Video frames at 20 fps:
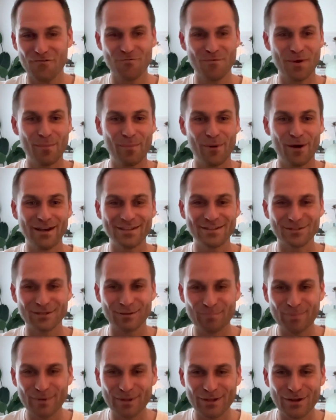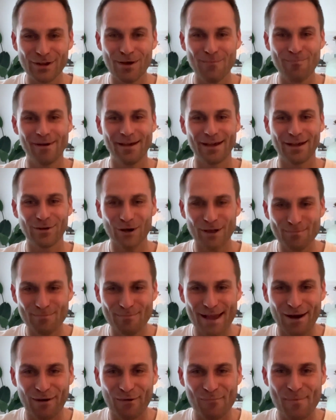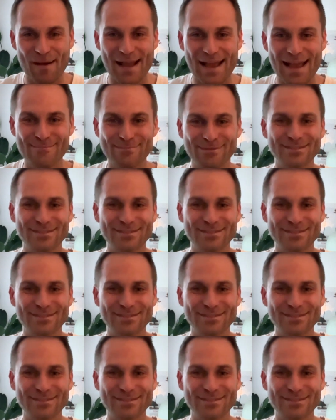My body's going to build up. My gut microbiome